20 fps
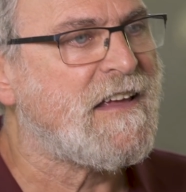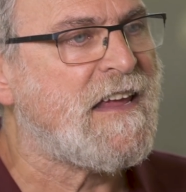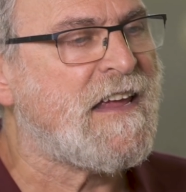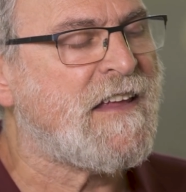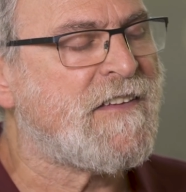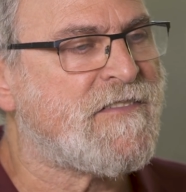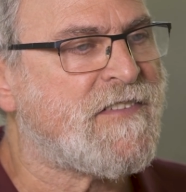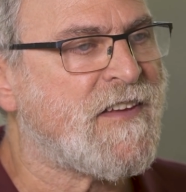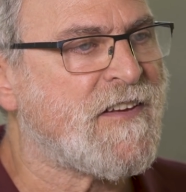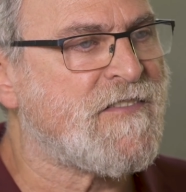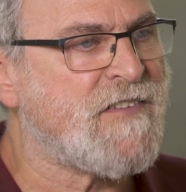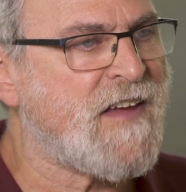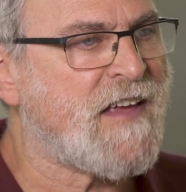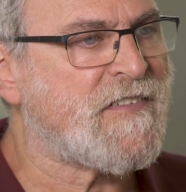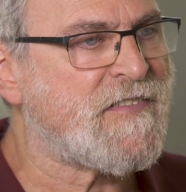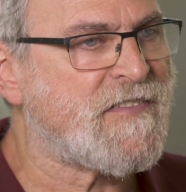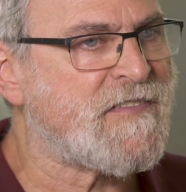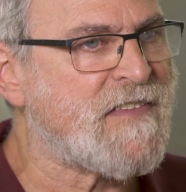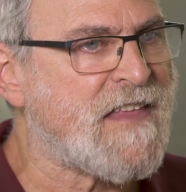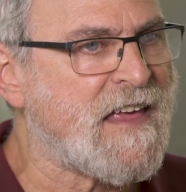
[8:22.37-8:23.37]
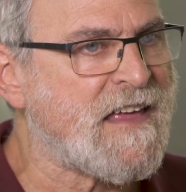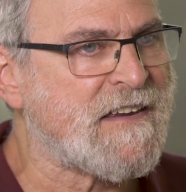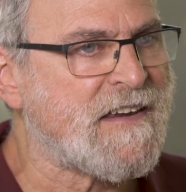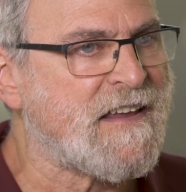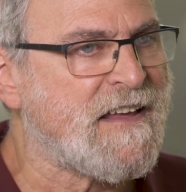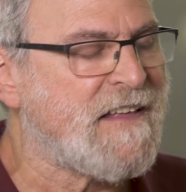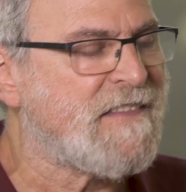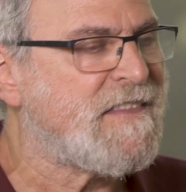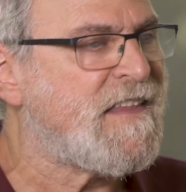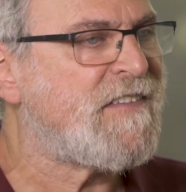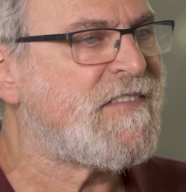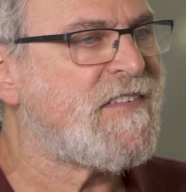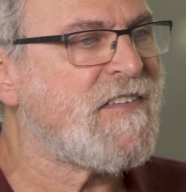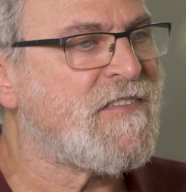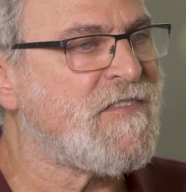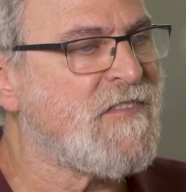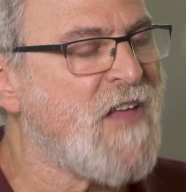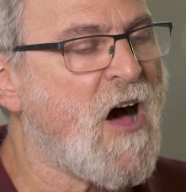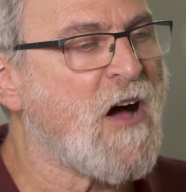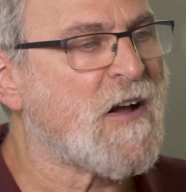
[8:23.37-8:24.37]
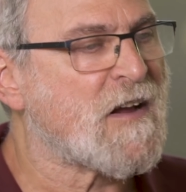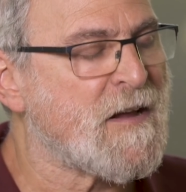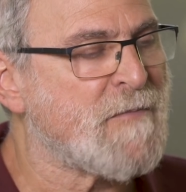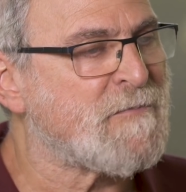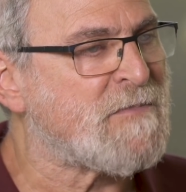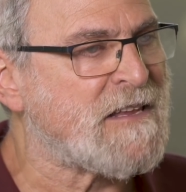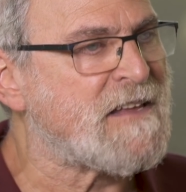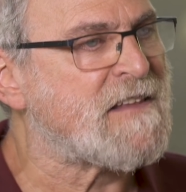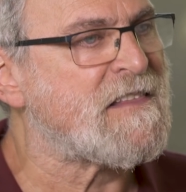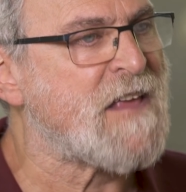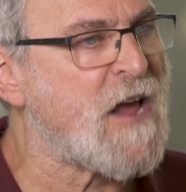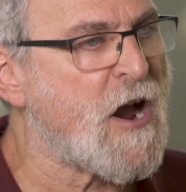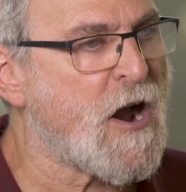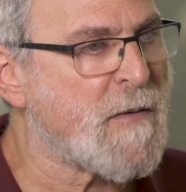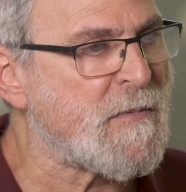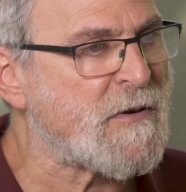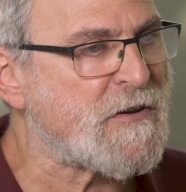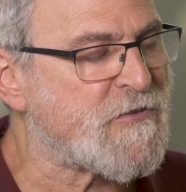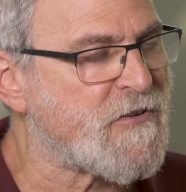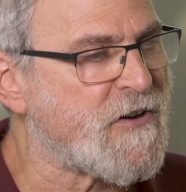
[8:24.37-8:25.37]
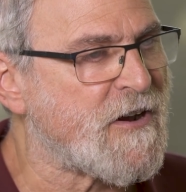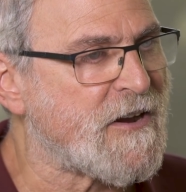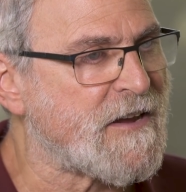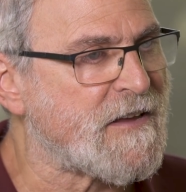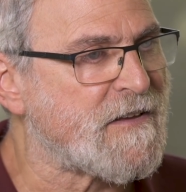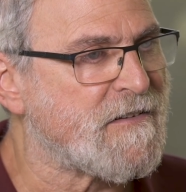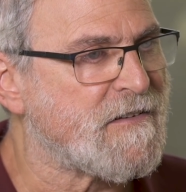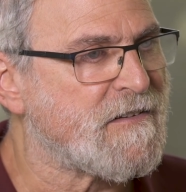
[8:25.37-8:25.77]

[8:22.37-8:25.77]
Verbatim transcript: It suggests that this is not completely arbitrary.